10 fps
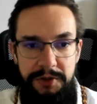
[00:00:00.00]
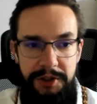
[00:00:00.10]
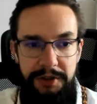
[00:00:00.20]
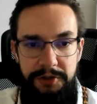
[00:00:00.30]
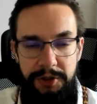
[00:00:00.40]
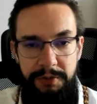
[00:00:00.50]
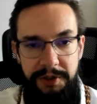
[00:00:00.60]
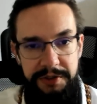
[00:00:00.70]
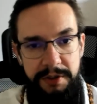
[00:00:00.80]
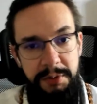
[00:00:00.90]
She
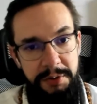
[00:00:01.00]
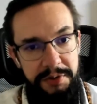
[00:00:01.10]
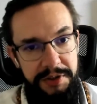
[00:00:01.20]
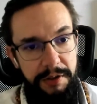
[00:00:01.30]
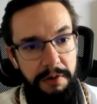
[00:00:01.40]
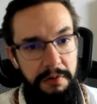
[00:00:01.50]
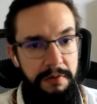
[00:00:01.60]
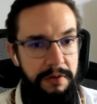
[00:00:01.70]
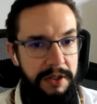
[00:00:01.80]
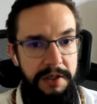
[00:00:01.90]
works in a beauty salon,
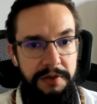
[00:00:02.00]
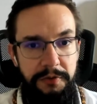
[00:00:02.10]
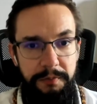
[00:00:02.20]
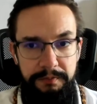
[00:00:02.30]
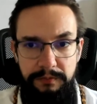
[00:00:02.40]
and